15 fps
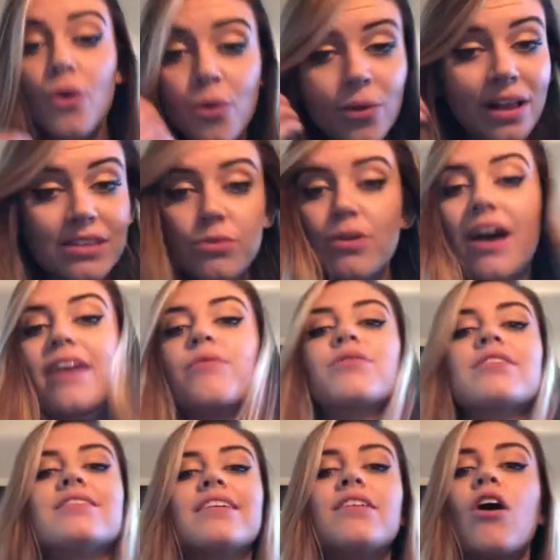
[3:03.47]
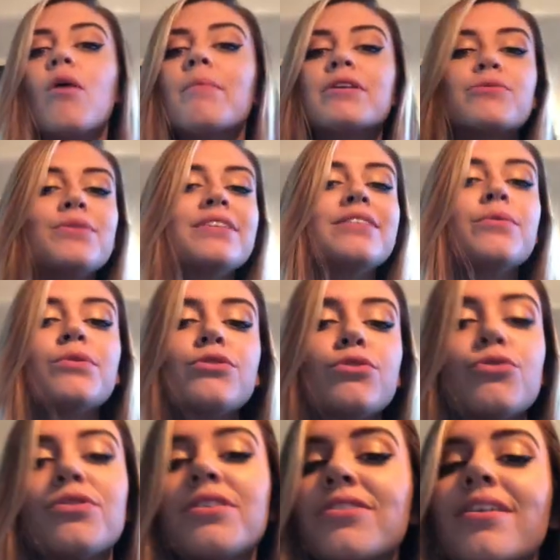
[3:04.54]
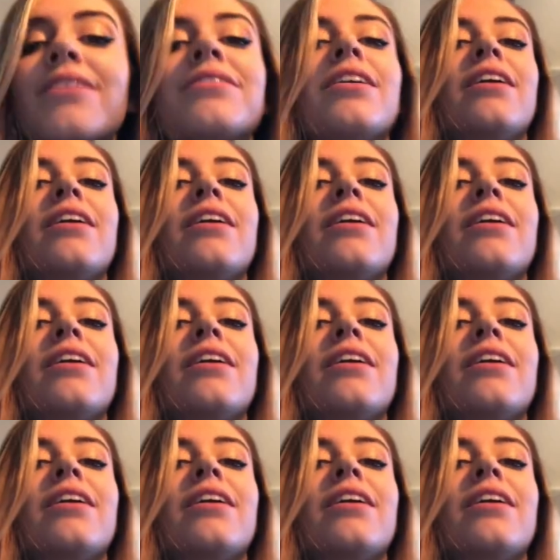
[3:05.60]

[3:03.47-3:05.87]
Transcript: That's what I want to say to all my Sweezy 1, 2, 3 years out